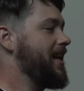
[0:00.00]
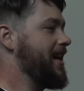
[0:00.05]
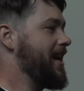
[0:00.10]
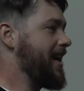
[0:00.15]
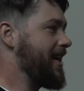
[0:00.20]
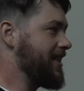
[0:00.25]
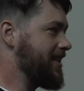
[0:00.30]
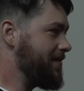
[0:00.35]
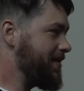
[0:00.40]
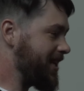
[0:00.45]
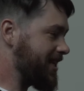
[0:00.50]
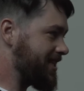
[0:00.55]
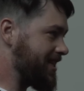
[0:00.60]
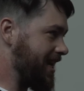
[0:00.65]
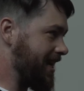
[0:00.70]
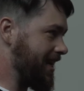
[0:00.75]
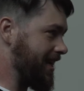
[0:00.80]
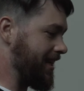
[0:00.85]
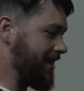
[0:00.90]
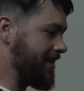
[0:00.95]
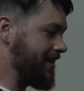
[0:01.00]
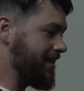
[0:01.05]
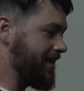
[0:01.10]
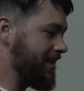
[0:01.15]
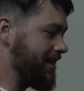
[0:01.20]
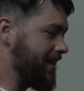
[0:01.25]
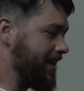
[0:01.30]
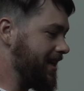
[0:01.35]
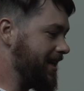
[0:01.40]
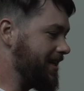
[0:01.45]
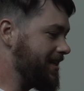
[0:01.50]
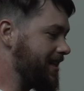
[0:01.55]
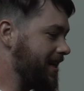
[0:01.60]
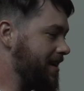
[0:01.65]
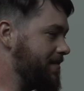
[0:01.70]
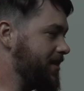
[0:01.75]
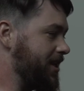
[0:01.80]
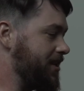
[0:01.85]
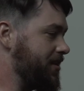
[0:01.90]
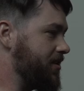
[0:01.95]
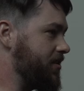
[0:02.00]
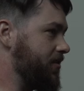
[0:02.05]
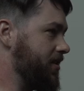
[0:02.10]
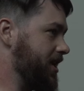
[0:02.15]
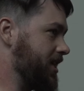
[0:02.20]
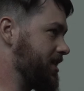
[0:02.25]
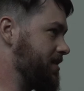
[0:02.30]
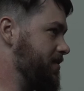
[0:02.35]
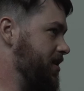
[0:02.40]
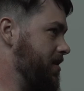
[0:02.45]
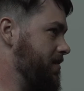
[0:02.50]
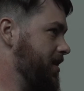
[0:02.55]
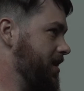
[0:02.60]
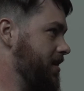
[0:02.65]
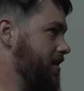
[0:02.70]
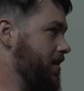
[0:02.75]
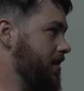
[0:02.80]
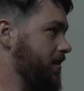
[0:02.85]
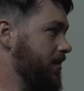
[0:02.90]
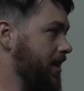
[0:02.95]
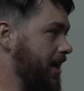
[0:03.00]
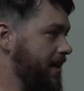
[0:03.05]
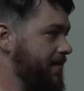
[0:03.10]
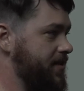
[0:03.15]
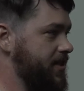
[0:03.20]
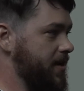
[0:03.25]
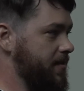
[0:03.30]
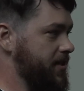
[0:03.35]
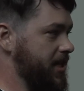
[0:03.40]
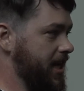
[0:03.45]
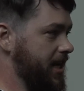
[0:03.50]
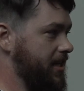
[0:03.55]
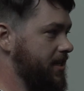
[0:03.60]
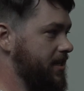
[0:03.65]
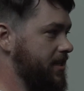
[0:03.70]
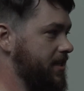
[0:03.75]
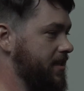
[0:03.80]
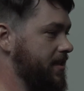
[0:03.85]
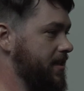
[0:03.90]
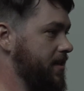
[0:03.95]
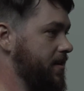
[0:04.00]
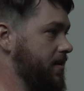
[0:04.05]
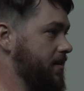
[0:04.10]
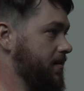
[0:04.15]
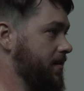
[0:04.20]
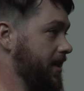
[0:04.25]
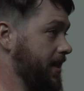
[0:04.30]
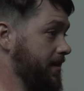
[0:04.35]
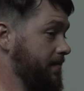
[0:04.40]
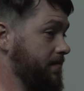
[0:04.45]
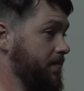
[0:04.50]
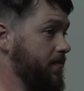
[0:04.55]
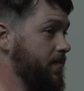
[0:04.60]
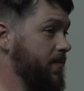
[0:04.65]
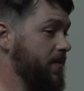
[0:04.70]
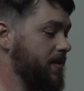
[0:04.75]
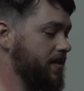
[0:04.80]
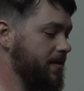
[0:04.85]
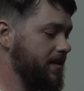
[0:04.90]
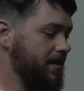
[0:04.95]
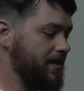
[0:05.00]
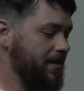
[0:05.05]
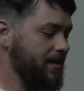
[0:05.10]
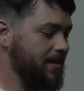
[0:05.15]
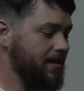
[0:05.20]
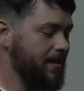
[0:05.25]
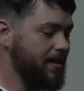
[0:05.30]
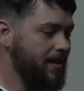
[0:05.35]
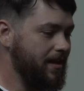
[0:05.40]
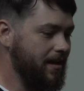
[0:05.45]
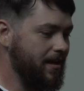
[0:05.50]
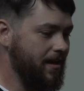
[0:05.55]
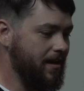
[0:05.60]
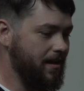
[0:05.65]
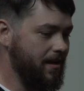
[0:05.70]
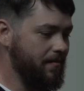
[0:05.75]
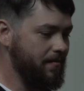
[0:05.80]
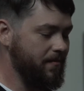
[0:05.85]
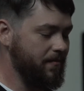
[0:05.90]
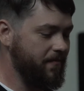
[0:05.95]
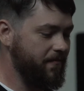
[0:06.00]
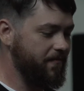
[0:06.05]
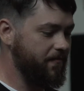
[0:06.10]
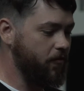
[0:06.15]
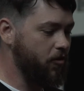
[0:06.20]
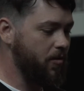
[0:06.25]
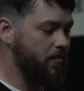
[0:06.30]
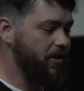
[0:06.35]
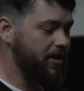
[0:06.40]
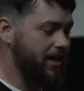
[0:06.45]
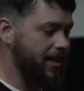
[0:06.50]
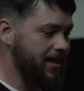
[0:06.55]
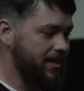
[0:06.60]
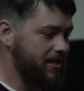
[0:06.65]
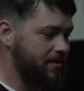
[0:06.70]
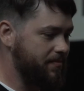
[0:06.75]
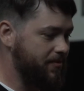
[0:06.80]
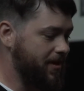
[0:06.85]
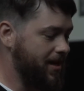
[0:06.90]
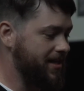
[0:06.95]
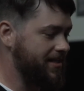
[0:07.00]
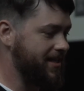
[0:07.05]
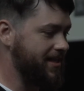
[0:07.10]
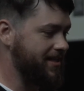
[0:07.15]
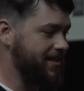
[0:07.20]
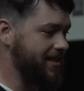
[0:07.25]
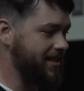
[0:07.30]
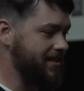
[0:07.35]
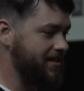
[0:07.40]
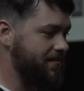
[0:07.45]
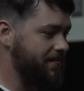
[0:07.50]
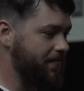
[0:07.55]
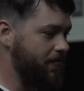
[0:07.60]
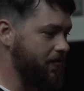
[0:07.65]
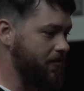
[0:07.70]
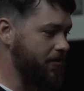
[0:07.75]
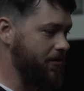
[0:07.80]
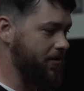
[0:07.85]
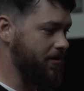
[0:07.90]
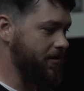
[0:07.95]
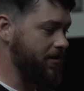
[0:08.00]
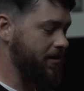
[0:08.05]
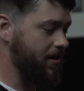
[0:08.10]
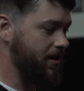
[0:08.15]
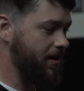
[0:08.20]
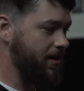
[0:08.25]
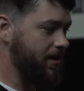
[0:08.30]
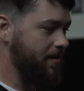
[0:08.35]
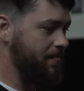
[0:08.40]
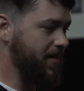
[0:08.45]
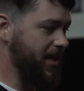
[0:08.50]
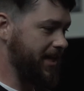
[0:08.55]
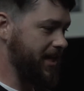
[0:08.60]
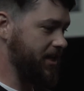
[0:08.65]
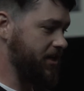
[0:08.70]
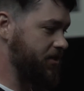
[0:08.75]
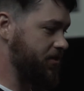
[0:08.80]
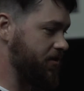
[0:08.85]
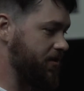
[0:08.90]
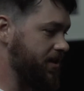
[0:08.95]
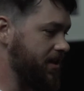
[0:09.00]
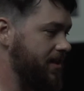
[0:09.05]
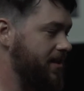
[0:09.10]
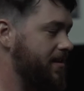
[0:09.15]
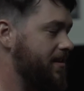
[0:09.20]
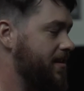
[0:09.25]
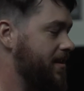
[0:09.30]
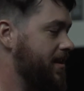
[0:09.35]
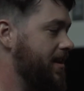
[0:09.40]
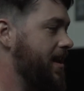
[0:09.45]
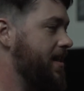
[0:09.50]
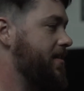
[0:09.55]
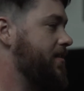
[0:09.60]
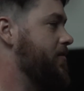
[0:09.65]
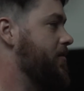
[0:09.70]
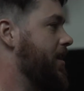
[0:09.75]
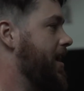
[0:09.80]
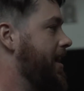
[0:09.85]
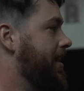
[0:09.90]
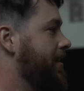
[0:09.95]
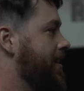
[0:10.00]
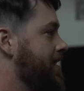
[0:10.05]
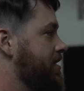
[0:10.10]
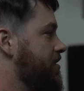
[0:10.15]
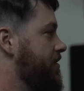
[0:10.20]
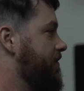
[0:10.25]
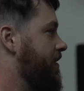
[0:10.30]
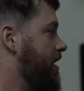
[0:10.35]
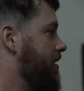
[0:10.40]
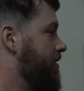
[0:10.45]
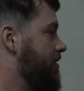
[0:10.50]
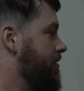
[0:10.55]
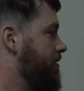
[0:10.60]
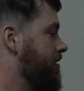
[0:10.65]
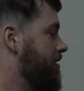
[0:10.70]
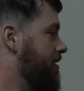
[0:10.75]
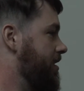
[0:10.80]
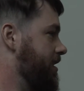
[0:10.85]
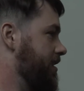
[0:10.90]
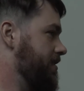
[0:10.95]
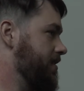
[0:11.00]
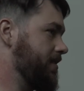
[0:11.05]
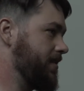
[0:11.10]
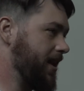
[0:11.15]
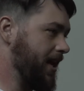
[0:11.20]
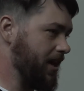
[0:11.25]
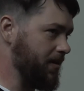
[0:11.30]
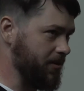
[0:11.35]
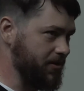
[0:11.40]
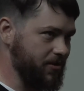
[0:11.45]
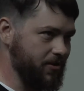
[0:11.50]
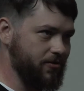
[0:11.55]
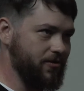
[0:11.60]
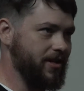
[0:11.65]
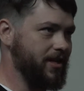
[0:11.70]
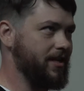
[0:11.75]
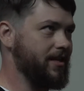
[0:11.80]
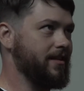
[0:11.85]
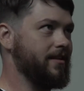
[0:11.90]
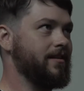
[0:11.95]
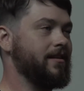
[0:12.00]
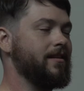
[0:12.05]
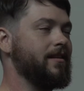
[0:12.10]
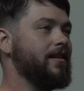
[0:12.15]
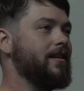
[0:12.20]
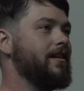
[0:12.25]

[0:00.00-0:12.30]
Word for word: in an academic setting, anytime that you do an experiment on a live subject, there are like um, formalized processes for making sure that, that ethical guidelines are followed, that animals are treated